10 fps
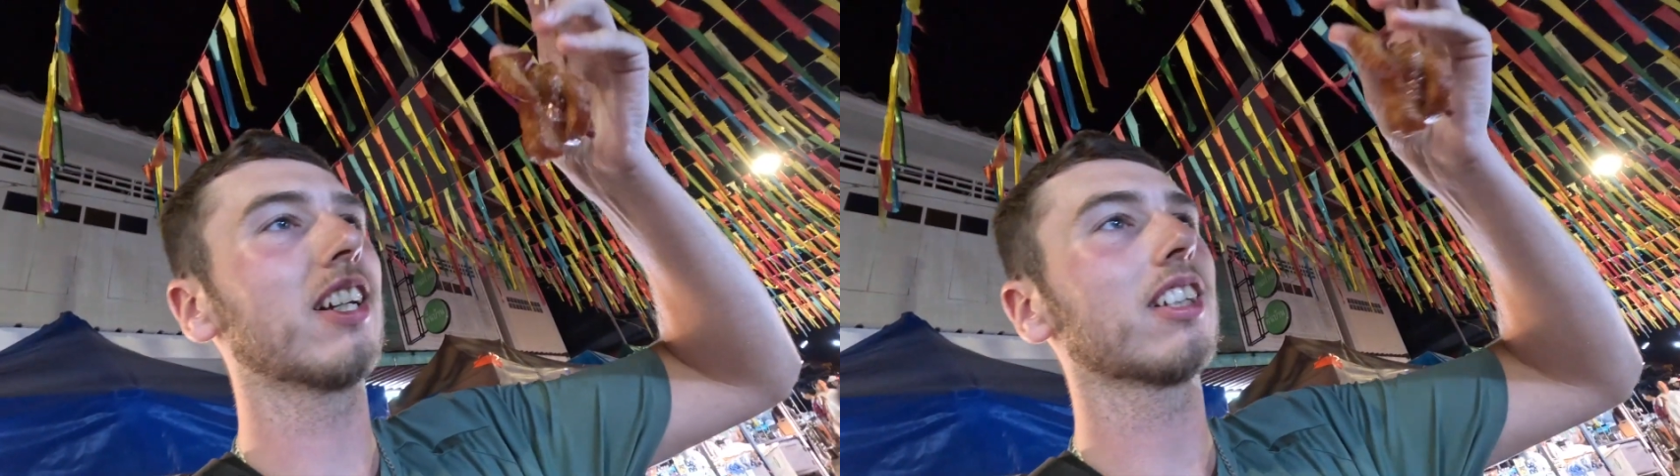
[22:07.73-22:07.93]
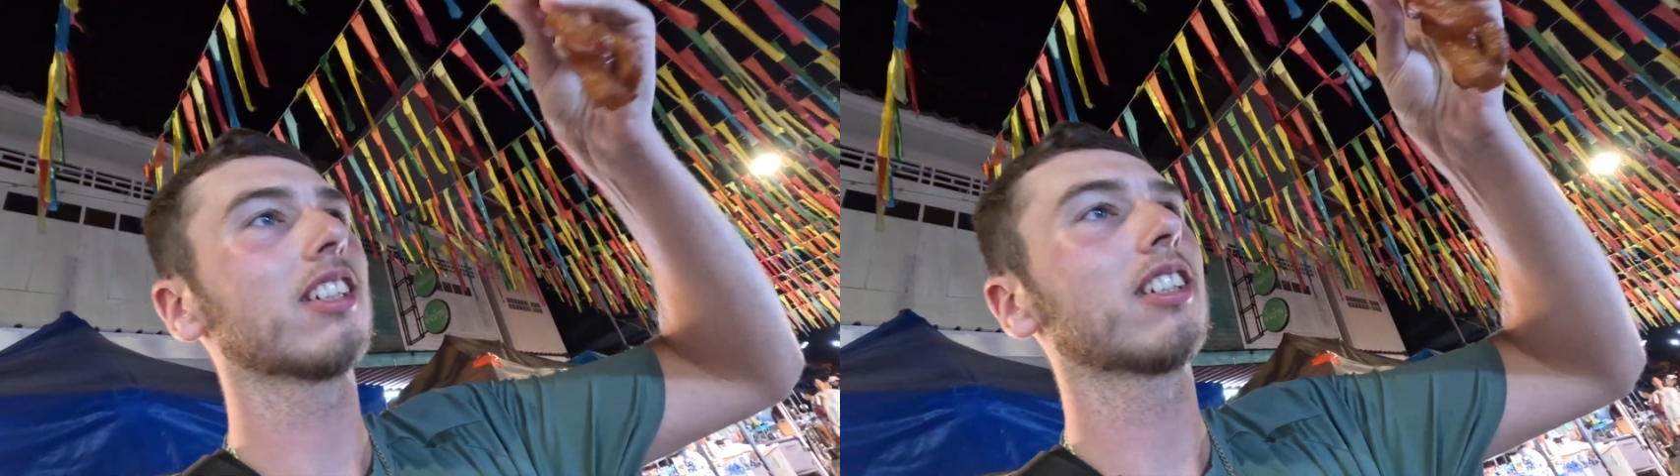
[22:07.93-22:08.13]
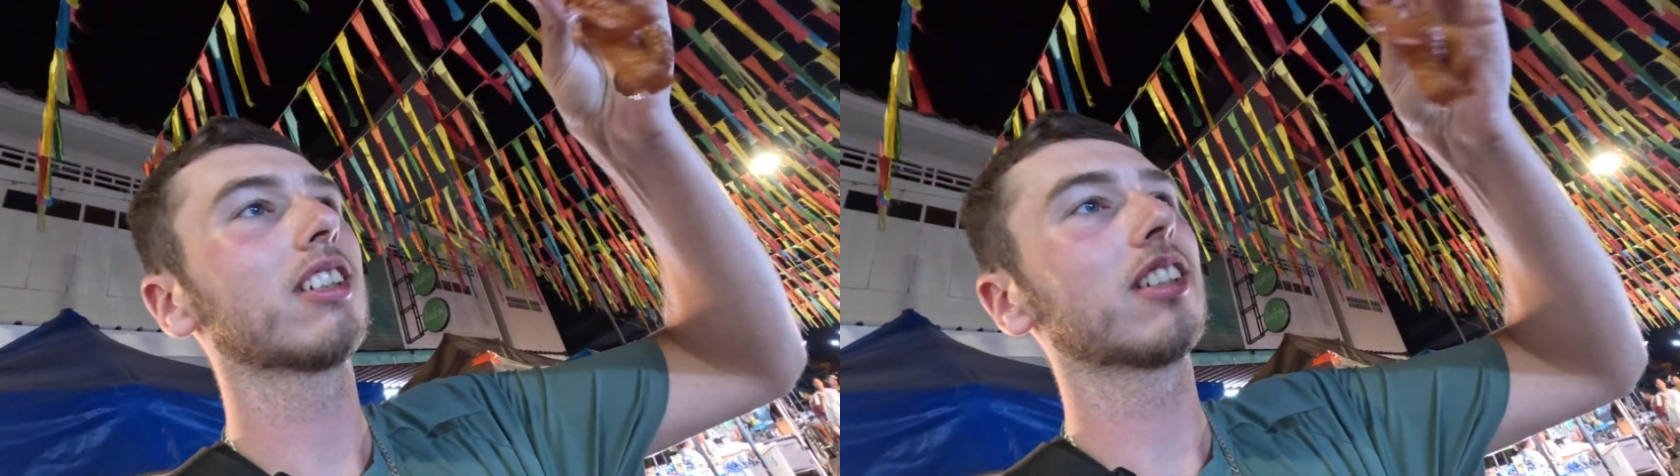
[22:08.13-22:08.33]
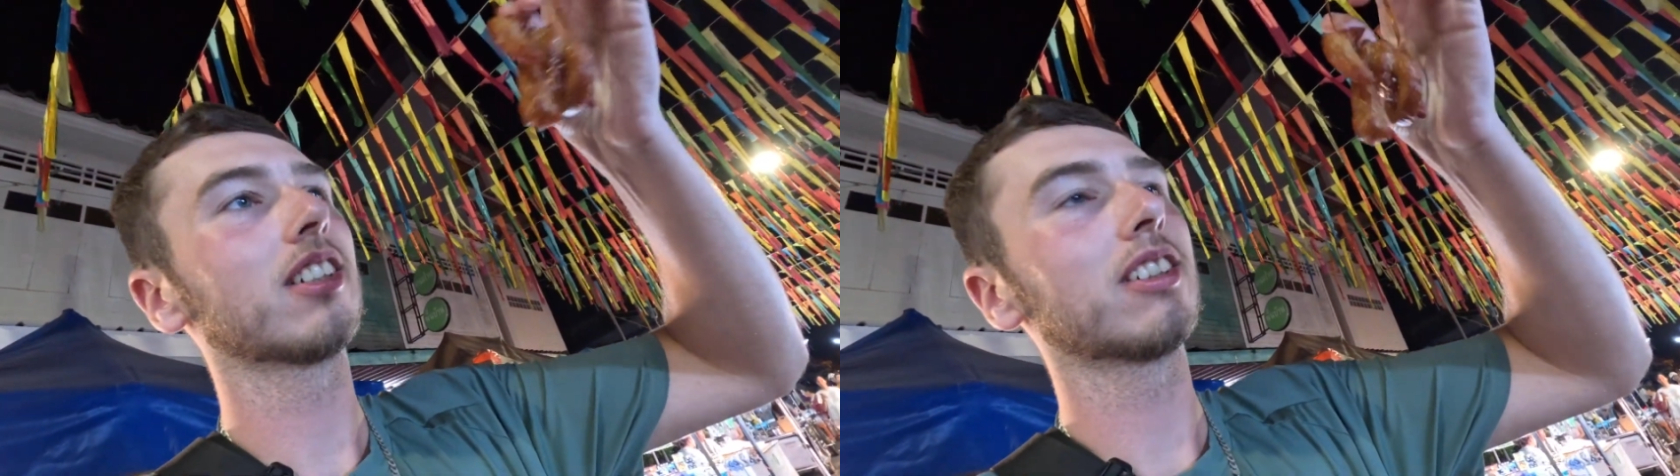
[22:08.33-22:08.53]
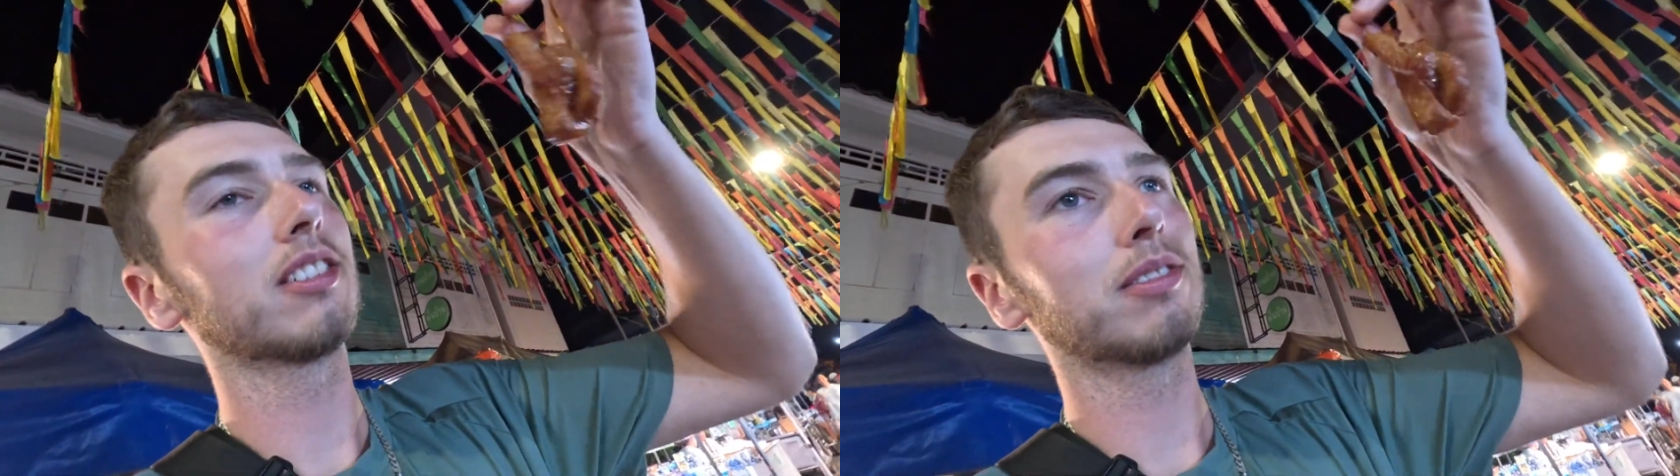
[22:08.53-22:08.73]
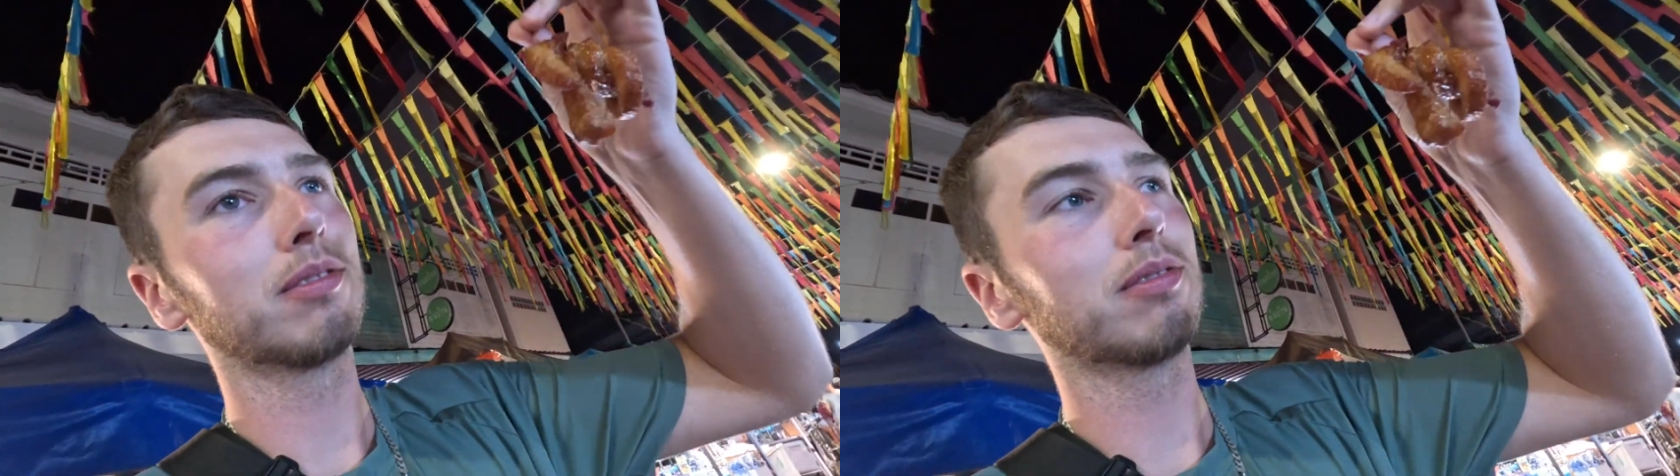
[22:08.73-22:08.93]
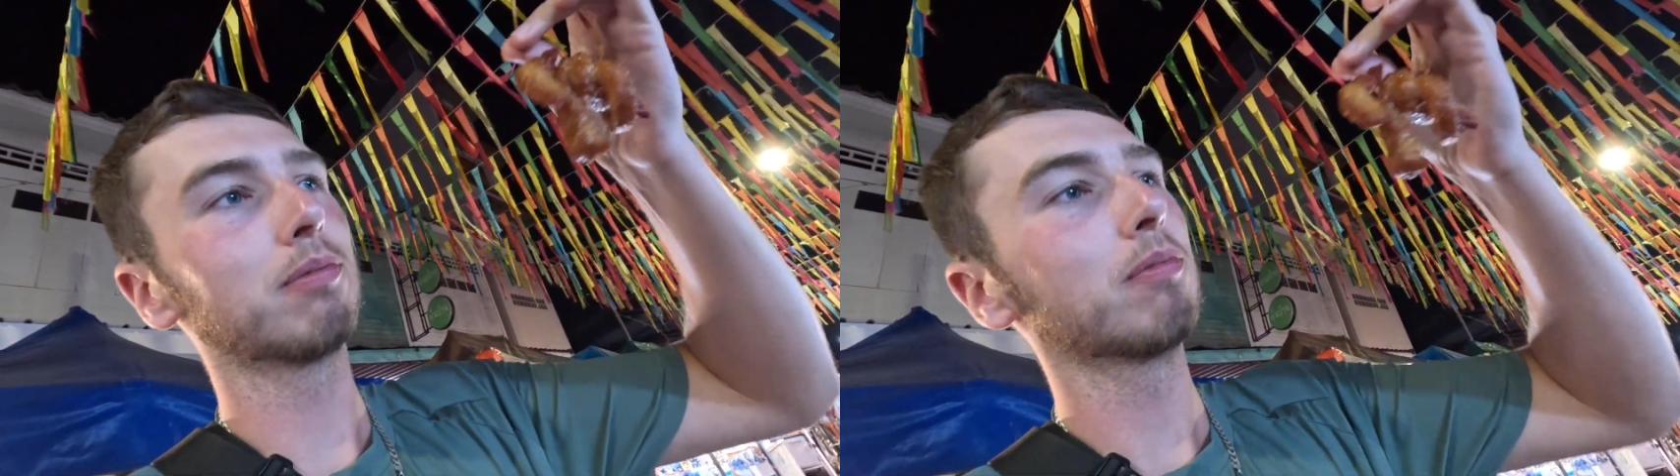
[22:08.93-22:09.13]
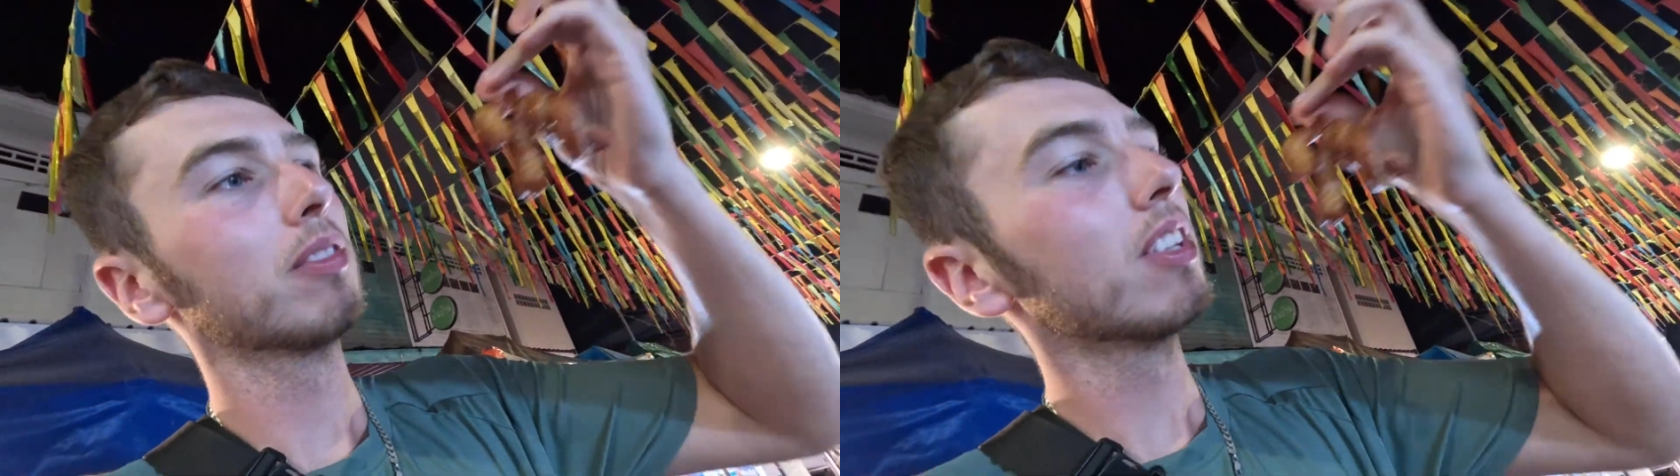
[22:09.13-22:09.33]
And tell me
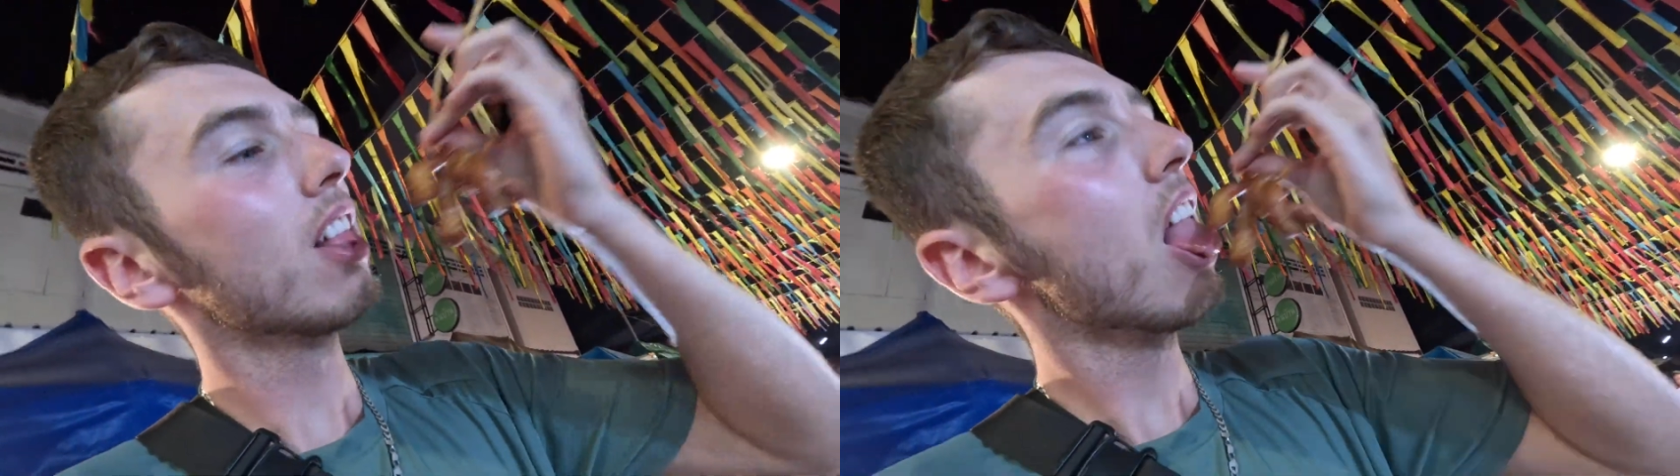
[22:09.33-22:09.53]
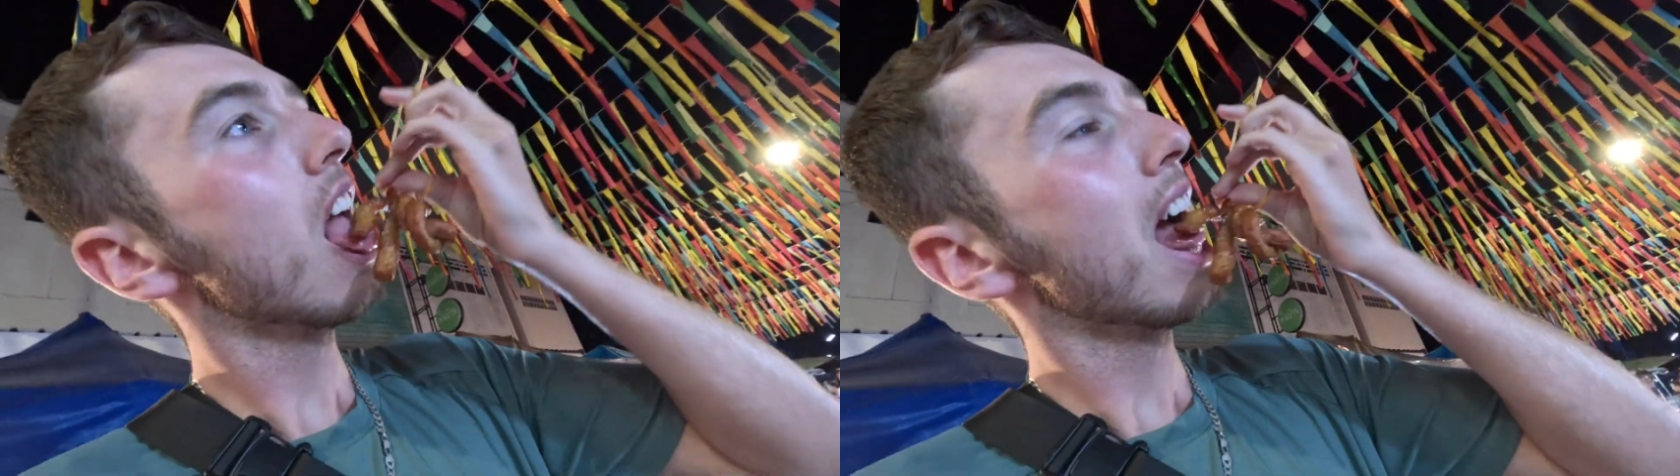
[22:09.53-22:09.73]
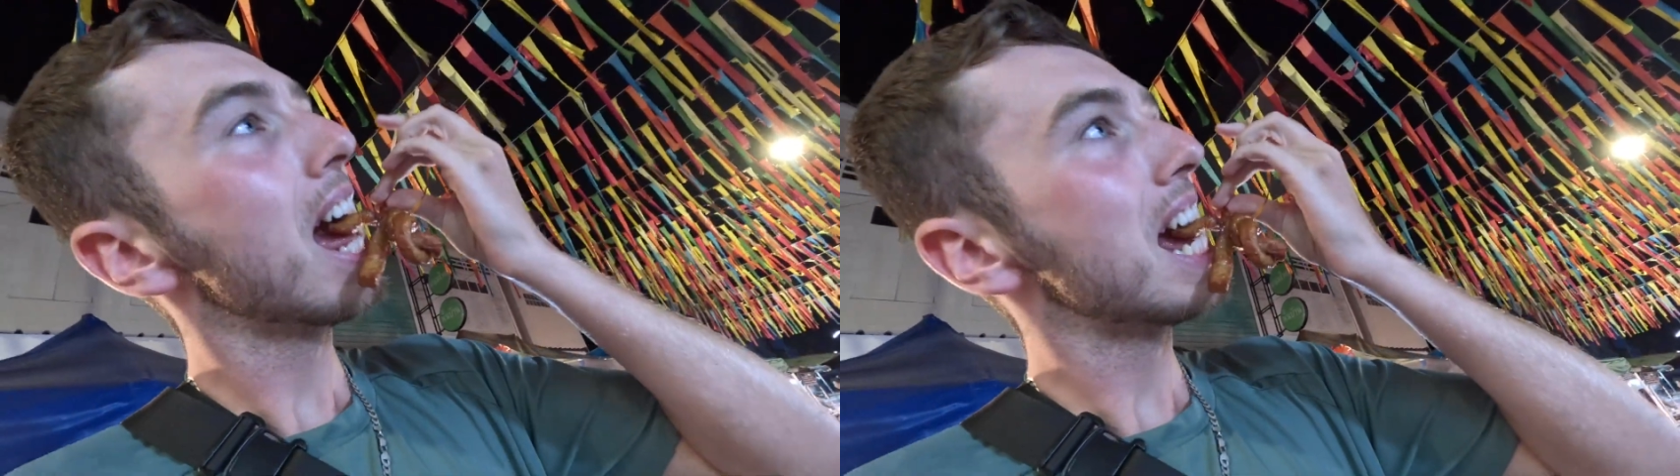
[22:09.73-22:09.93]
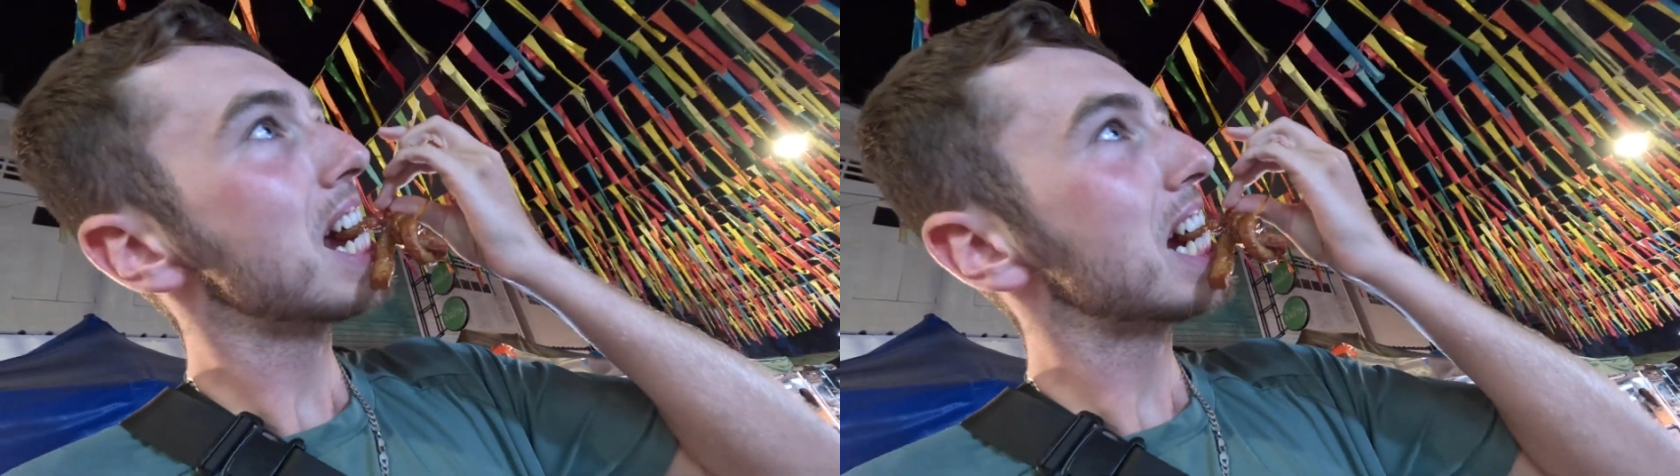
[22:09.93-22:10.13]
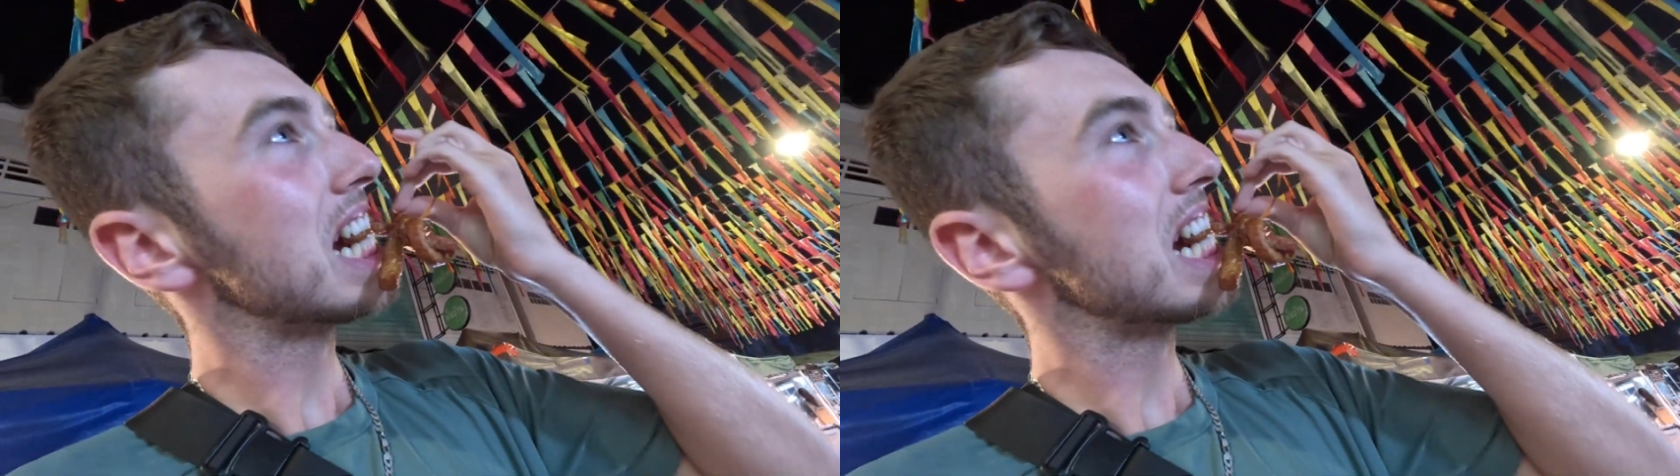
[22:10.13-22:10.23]
it's delicious.